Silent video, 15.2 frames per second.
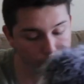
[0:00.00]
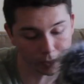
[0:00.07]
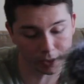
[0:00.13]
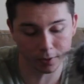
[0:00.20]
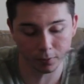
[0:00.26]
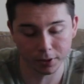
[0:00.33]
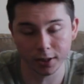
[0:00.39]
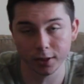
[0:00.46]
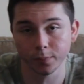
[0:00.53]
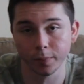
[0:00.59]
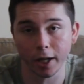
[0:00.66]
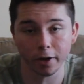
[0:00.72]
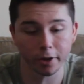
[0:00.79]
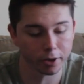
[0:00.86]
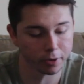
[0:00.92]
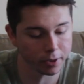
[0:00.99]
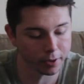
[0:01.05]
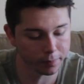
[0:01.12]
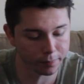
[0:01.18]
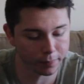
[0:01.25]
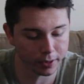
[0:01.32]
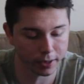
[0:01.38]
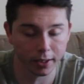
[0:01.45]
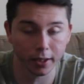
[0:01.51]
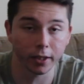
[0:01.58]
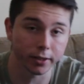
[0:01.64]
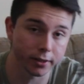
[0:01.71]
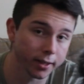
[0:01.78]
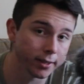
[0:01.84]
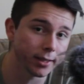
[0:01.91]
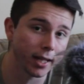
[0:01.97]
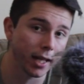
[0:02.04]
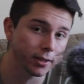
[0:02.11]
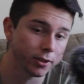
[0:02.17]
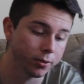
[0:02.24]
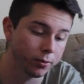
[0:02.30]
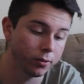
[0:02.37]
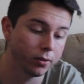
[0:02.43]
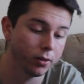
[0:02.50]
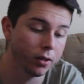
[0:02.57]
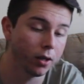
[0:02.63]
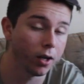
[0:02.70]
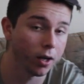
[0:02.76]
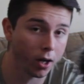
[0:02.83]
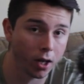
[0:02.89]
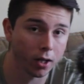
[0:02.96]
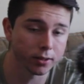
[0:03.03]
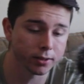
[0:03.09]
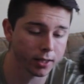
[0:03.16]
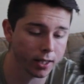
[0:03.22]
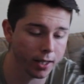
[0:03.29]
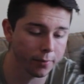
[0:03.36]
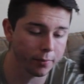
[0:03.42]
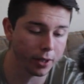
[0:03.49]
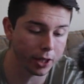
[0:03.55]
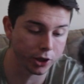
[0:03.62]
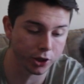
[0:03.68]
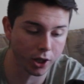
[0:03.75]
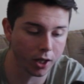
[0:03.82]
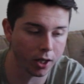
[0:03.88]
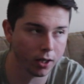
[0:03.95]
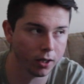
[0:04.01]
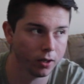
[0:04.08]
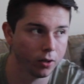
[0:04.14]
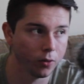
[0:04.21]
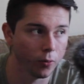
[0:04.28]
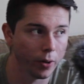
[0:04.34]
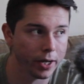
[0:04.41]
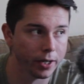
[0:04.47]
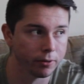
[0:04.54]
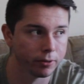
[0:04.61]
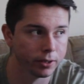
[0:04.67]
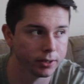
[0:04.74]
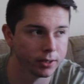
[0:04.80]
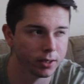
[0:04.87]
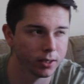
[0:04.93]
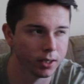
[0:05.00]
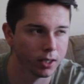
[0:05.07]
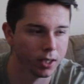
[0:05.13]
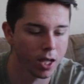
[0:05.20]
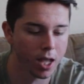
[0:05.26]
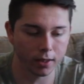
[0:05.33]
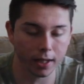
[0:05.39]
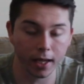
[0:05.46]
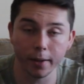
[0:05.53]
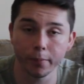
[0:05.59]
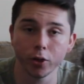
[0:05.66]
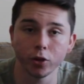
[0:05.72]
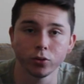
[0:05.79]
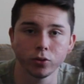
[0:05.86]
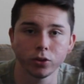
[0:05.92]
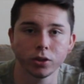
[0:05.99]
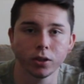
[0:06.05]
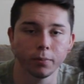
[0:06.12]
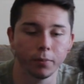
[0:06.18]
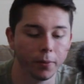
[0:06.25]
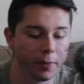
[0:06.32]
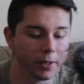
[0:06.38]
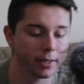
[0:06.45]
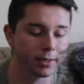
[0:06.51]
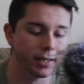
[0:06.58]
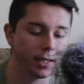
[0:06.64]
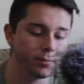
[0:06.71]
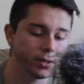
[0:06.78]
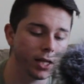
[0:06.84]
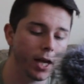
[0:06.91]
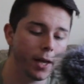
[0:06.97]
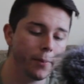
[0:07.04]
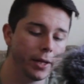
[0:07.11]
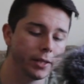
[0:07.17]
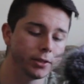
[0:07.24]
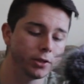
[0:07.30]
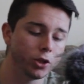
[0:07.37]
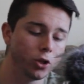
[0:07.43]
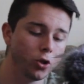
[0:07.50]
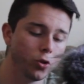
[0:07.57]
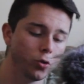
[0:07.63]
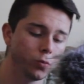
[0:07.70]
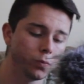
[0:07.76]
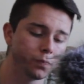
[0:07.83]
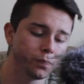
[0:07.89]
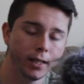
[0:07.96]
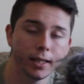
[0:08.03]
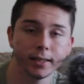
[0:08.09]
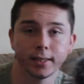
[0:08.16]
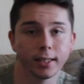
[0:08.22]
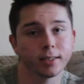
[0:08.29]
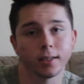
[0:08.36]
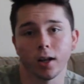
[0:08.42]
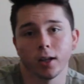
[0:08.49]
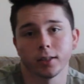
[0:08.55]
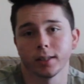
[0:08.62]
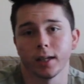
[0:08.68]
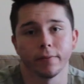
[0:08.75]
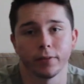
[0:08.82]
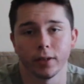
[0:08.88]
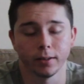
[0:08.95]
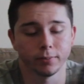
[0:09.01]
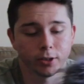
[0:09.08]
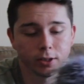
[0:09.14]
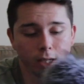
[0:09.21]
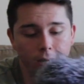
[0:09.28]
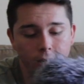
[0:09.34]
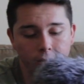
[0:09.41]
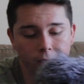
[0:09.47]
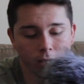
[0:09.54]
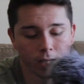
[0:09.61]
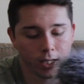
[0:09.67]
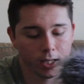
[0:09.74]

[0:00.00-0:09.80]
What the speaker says: But with this battery grip, it does last you a long time. I shot a wedding recently. The camera uses them up at the same time, and so it takes a long time for them to die.